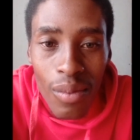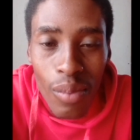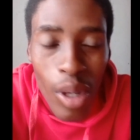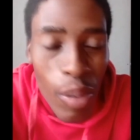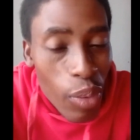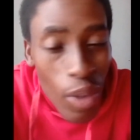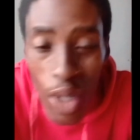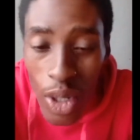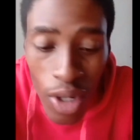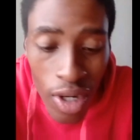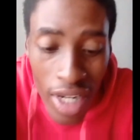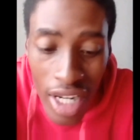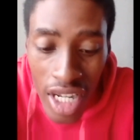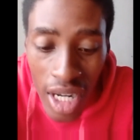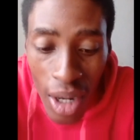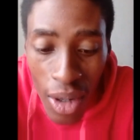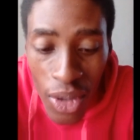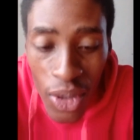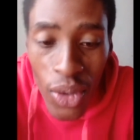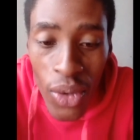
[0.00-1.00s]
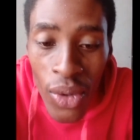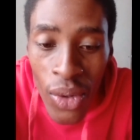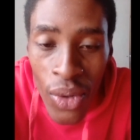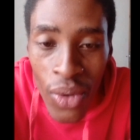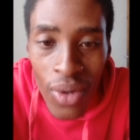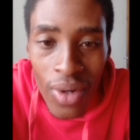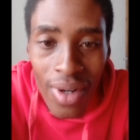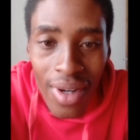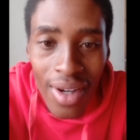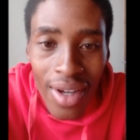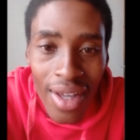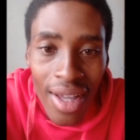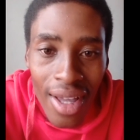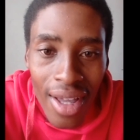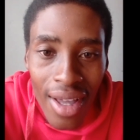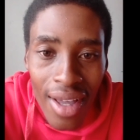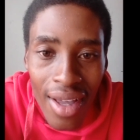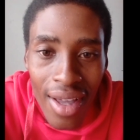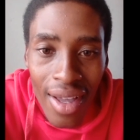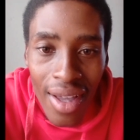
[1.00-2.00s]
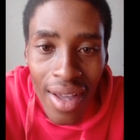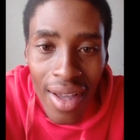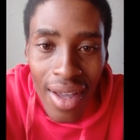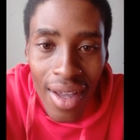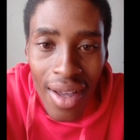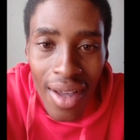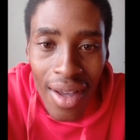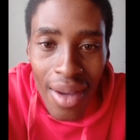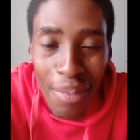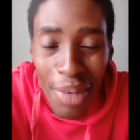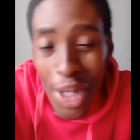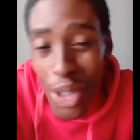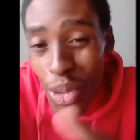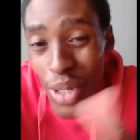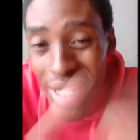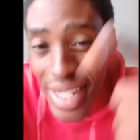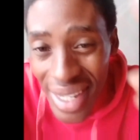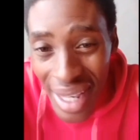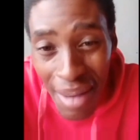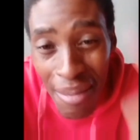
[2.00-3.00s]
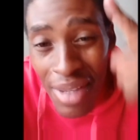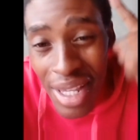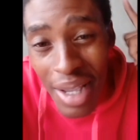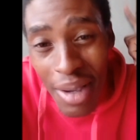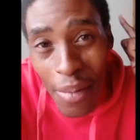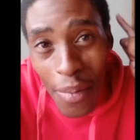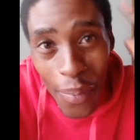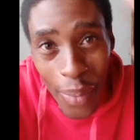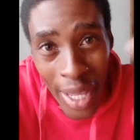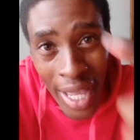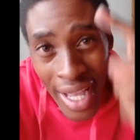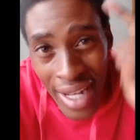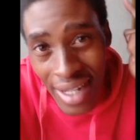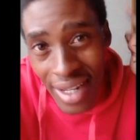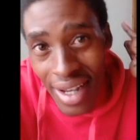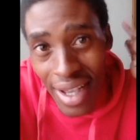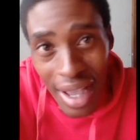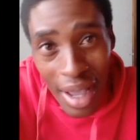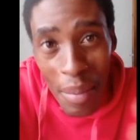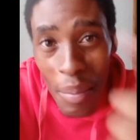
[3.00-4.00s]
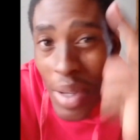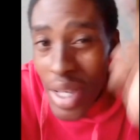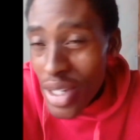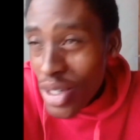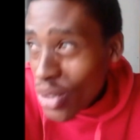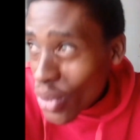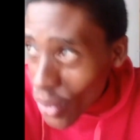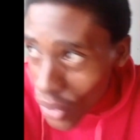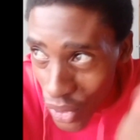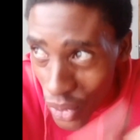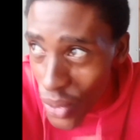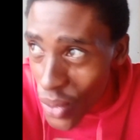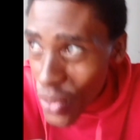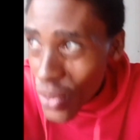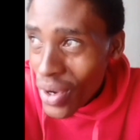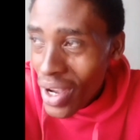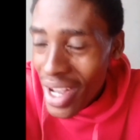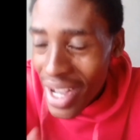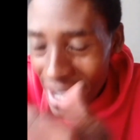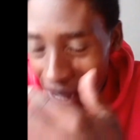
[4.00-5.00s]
people don't reach out to you. But when something bad happens to you,